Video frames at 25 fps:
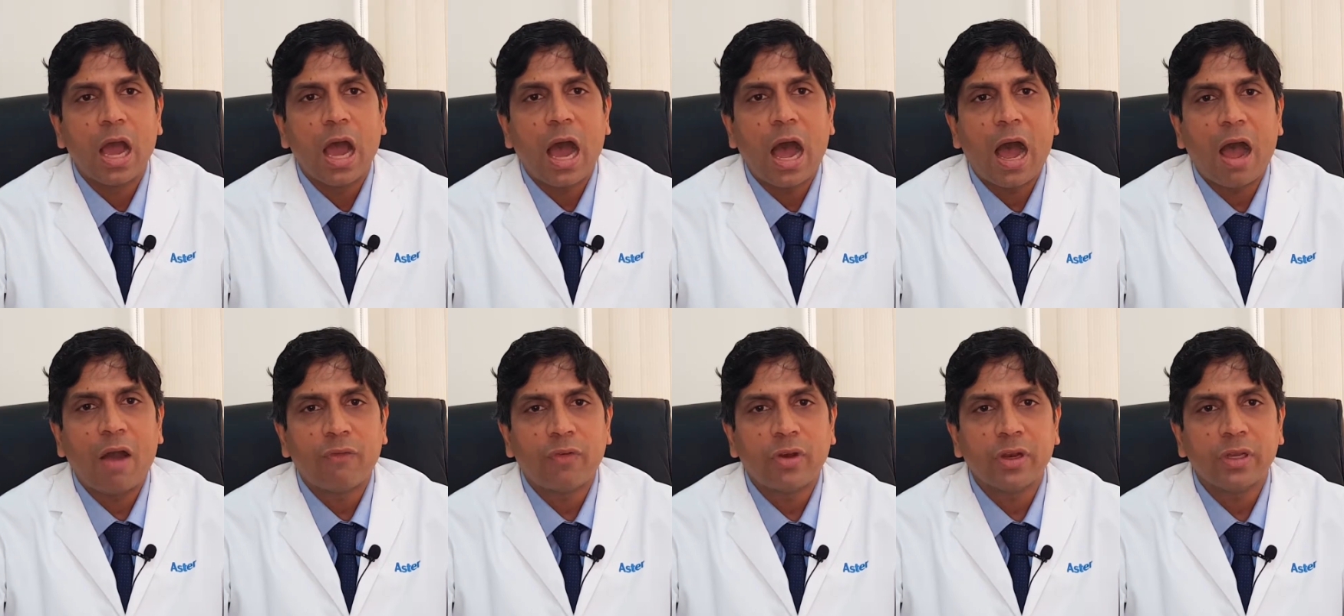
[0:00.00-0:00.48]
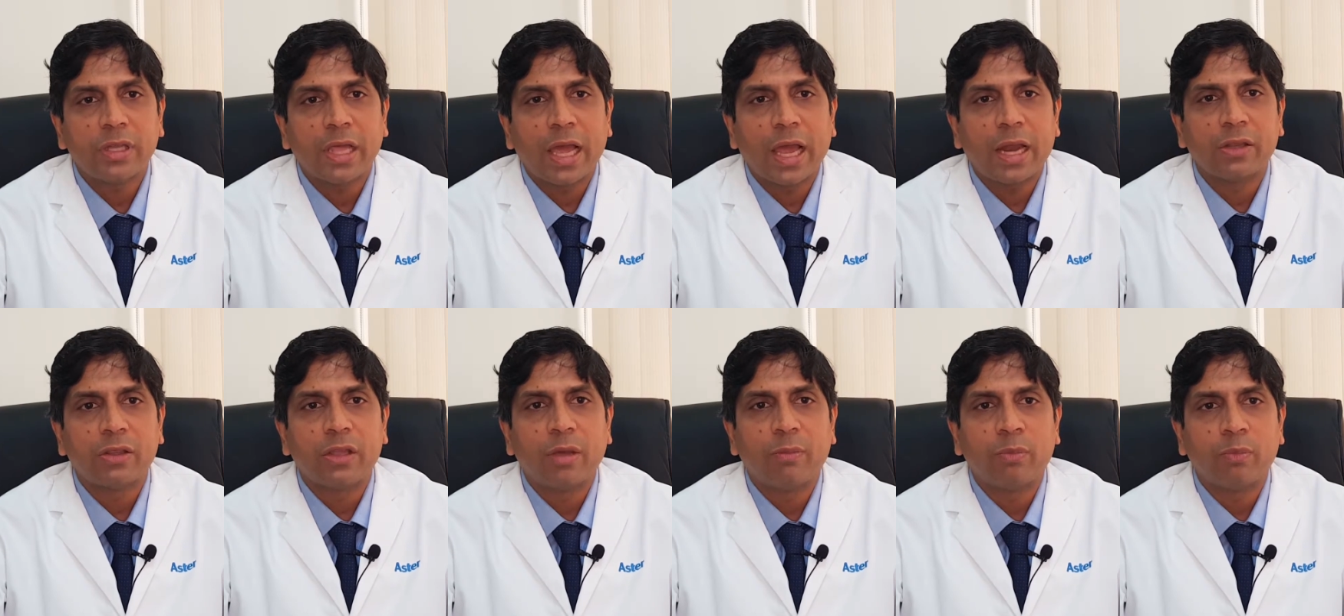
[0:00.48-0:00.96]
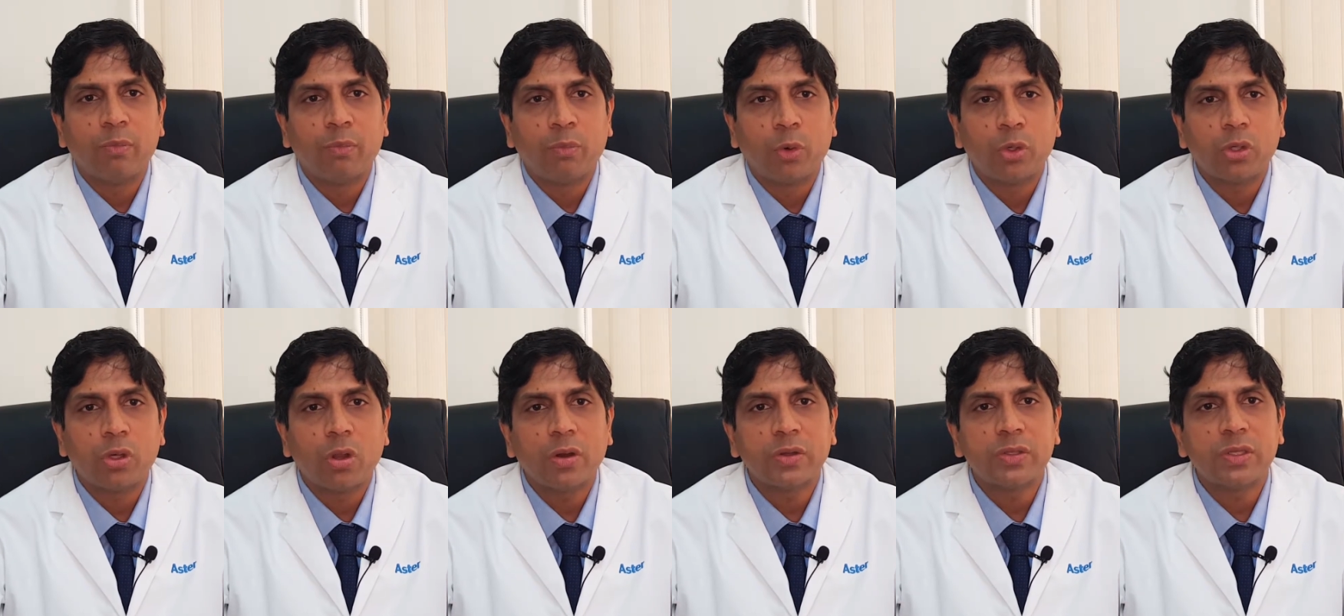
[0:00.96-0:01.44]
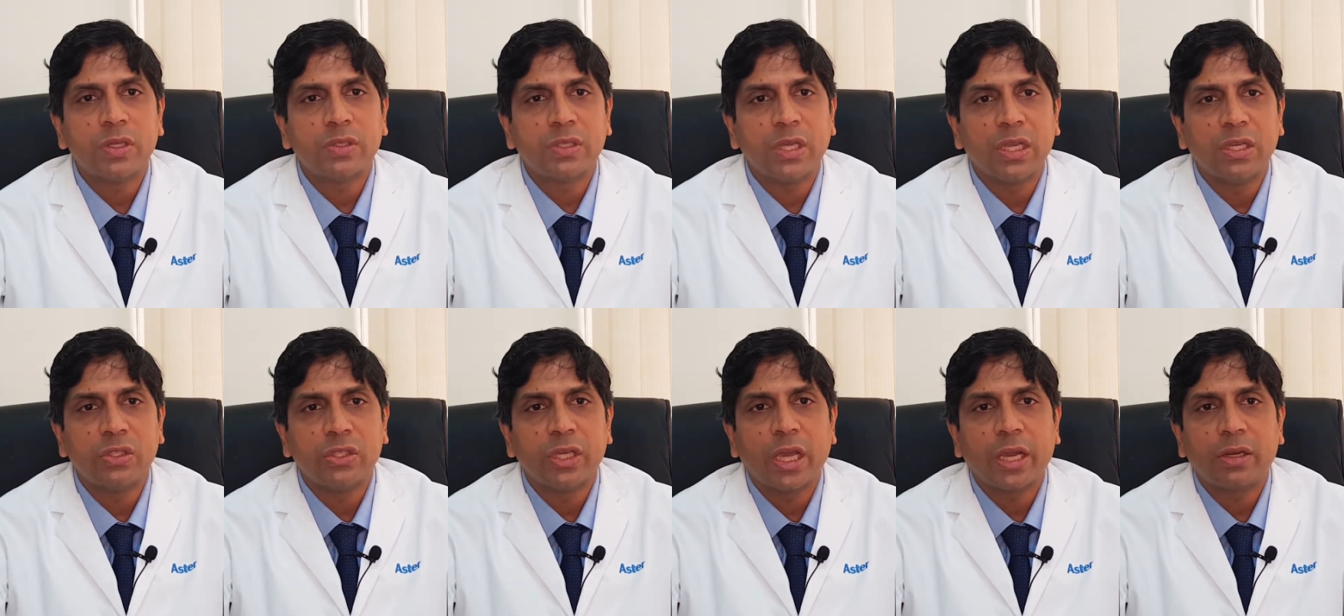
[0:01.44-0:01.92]
After that, the Botox is
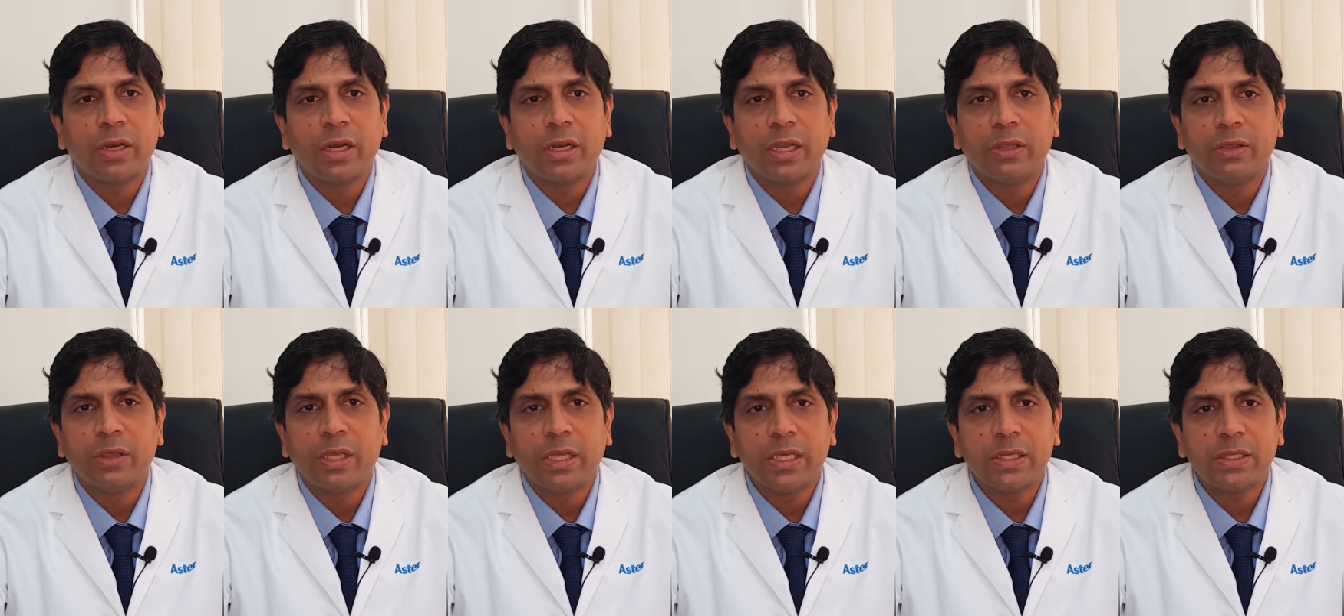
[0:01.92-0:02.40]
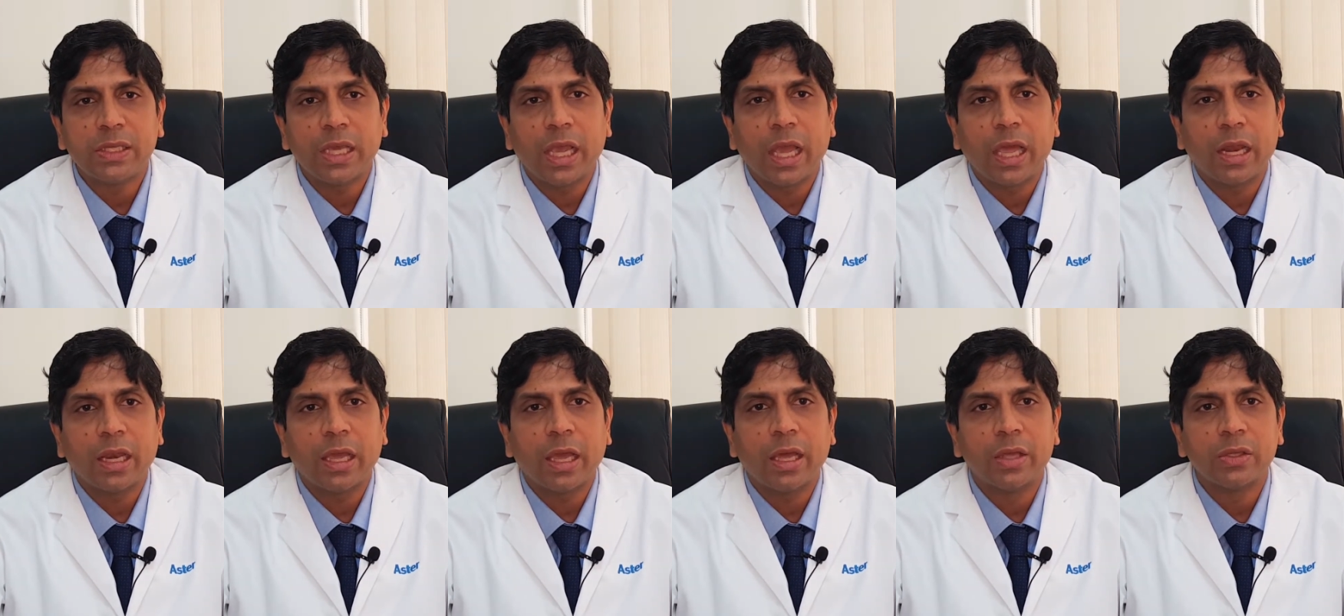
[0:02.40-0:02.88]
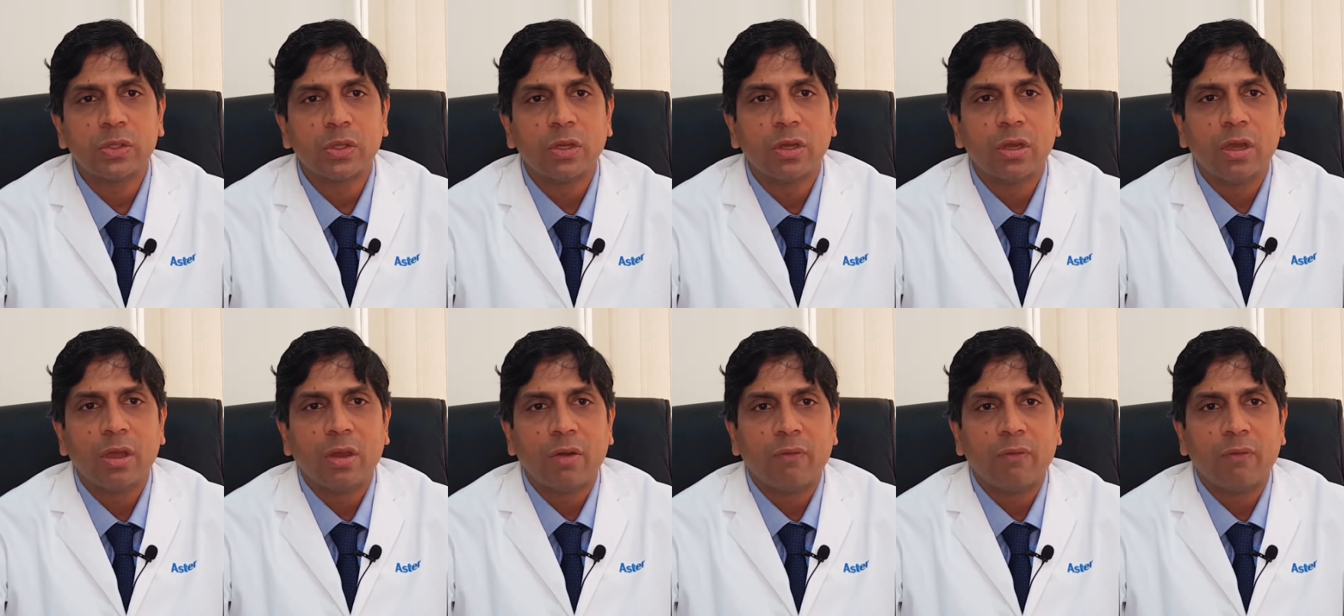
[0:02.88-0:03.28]
injected in these areas